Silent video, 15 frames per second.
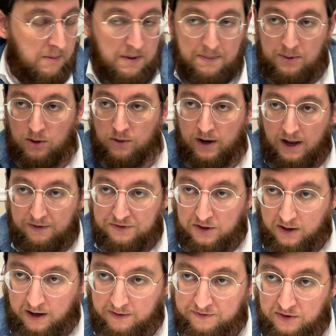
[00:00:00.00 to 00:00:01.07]
People who run after
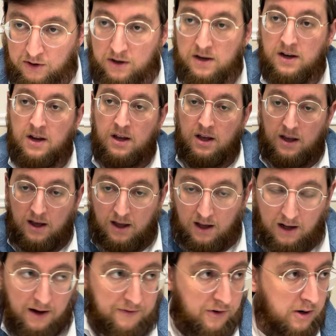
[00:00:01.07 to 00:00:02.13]
kavod,
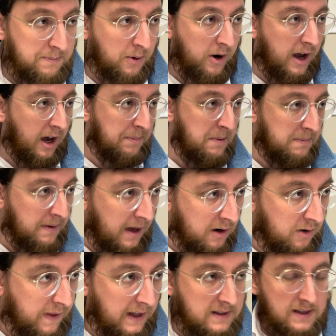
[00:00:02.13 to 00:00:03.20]
kavod boech
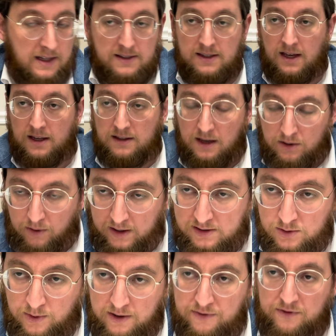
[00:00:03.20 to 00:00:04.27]
mimenu. That's the idea. It runs
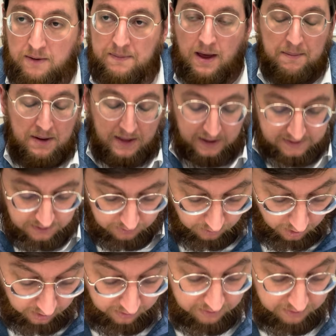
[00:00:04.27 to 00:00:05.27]
away from them, and that's the wrong